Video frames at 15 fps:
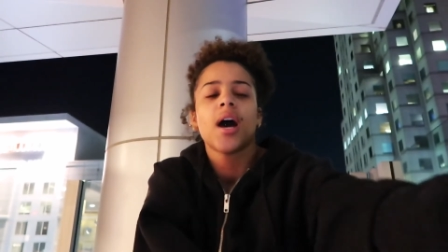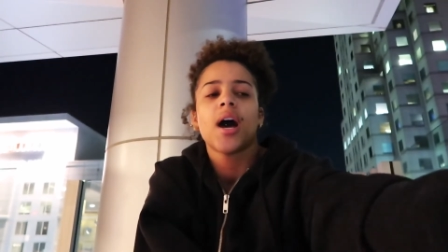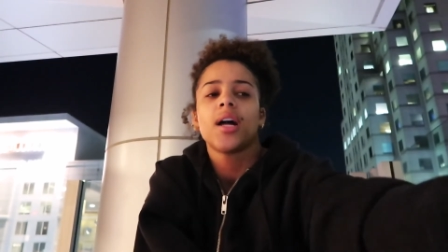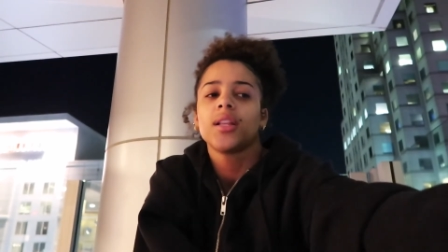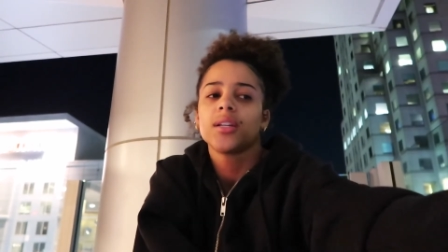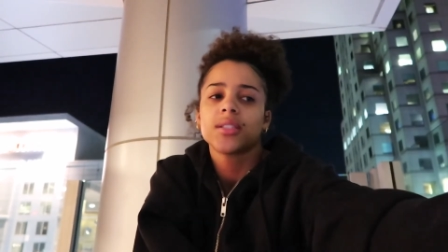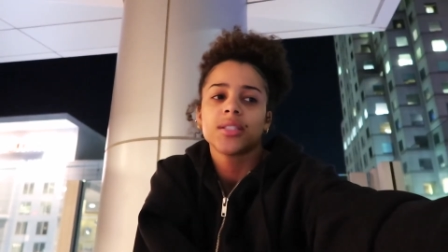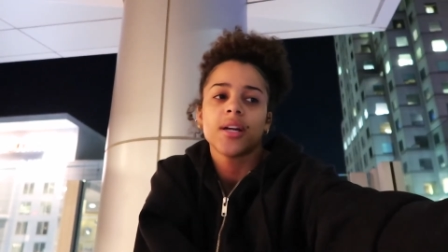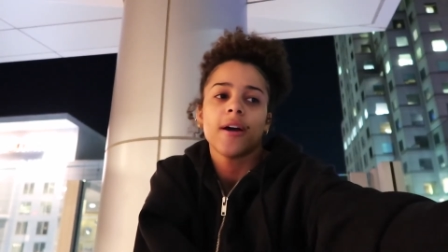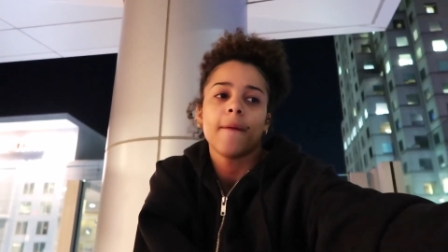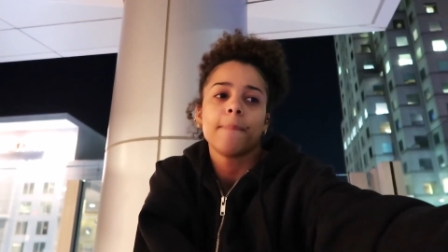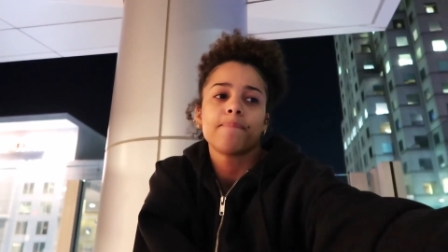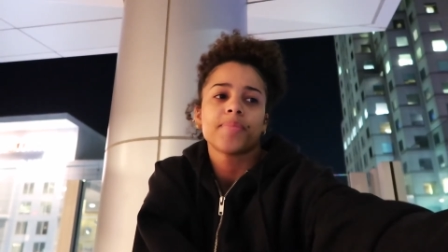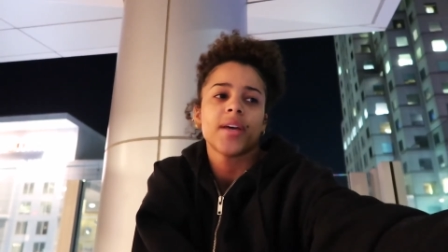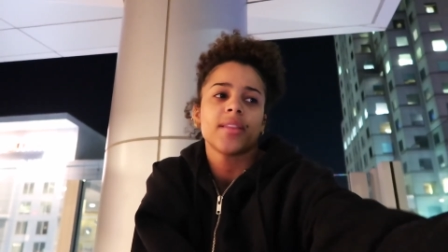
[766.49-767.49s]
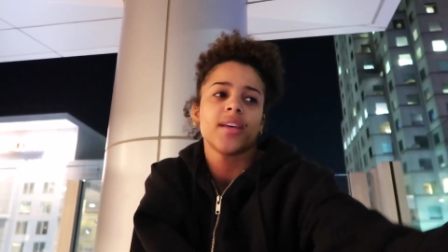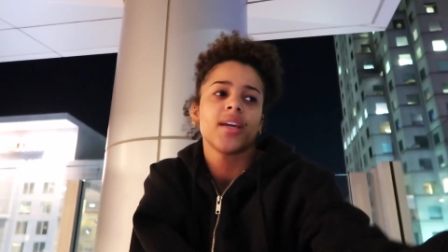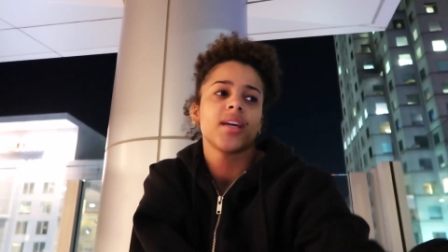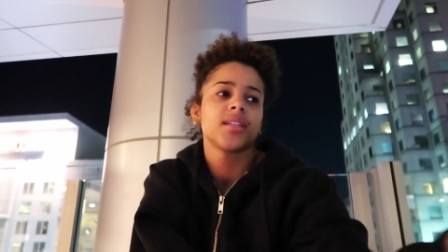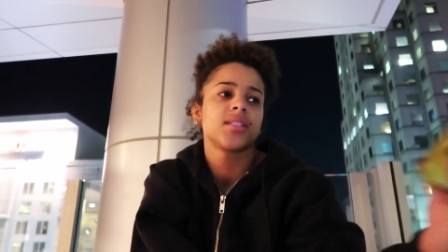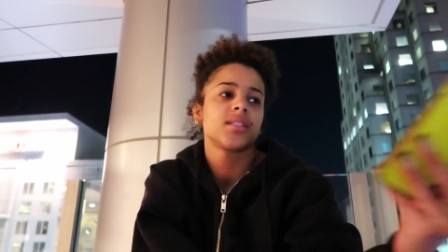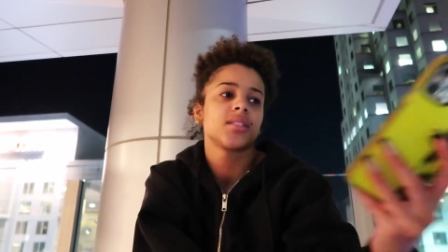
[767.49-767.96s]
I looked it up. I
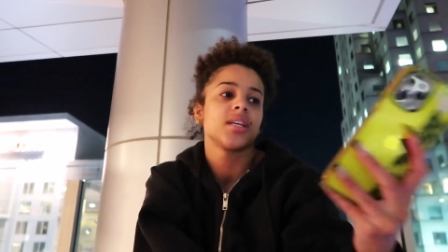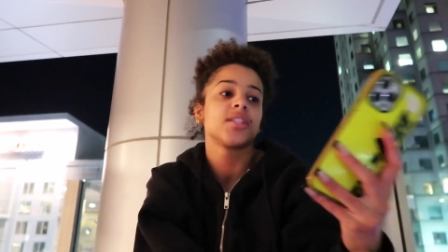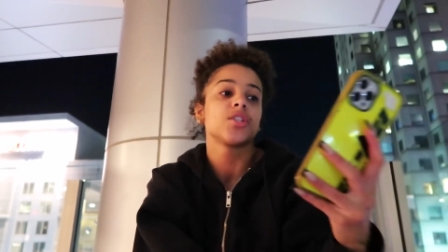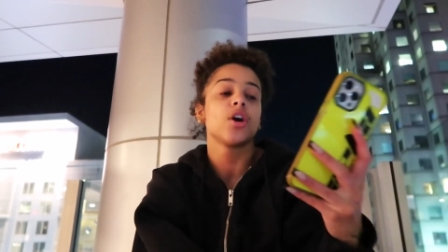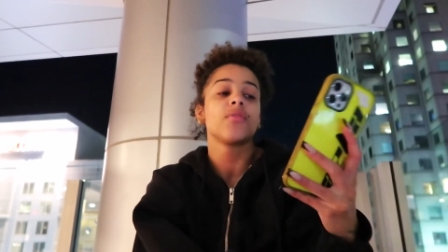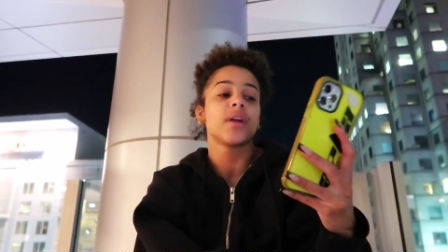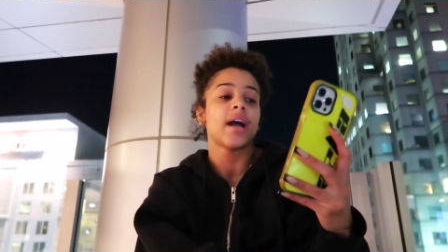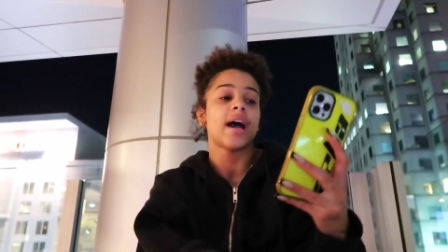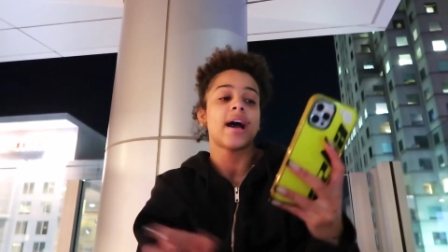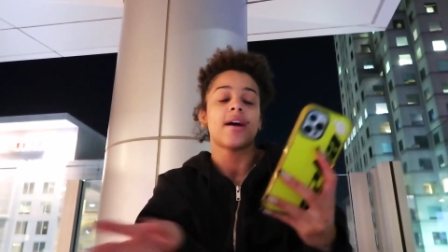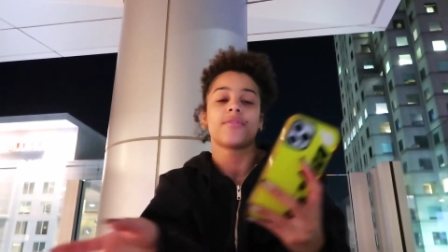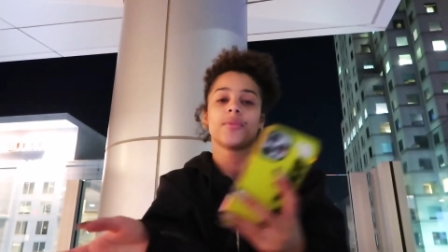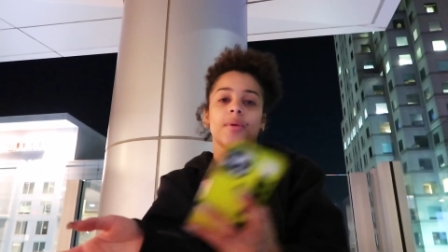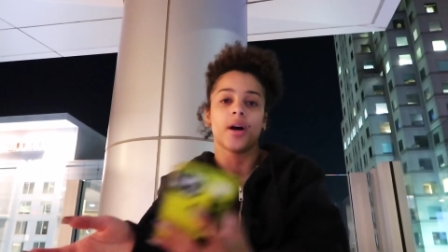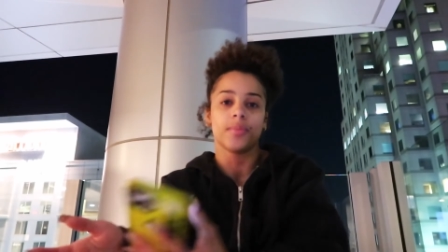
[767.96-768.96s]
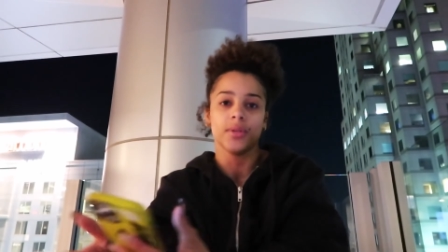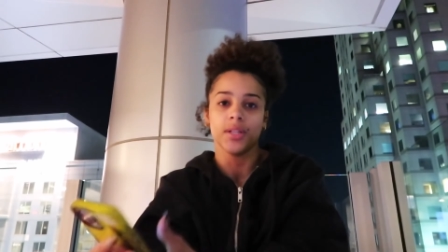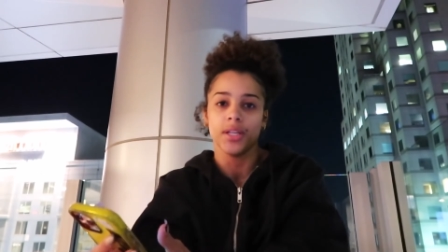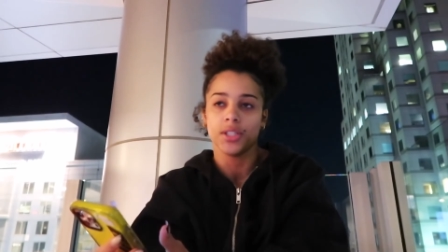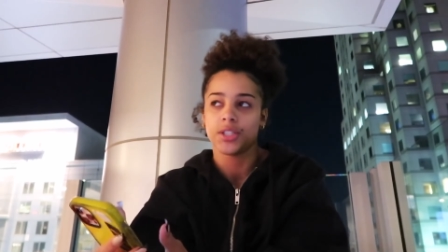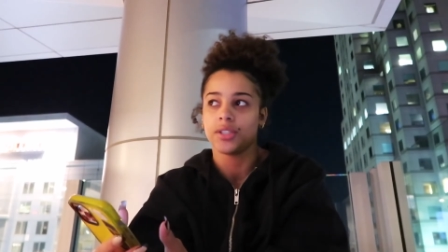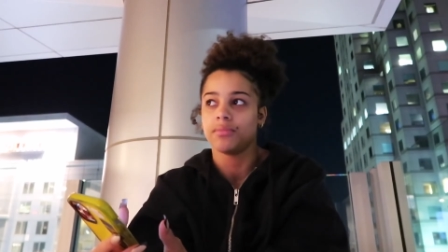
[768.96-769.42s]
think it's over half the
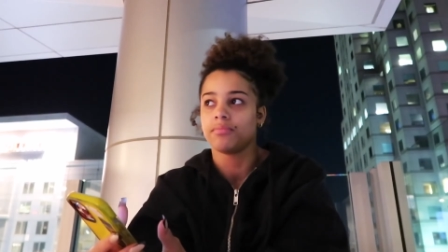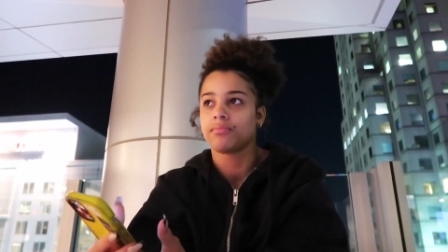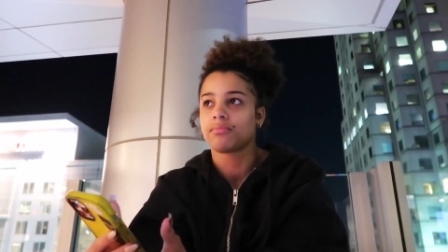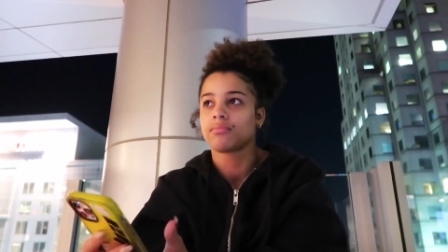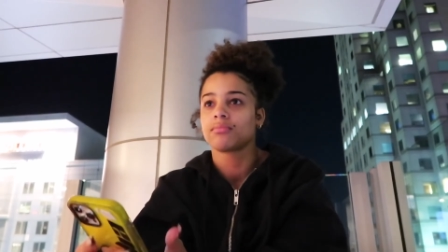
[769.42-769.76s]
population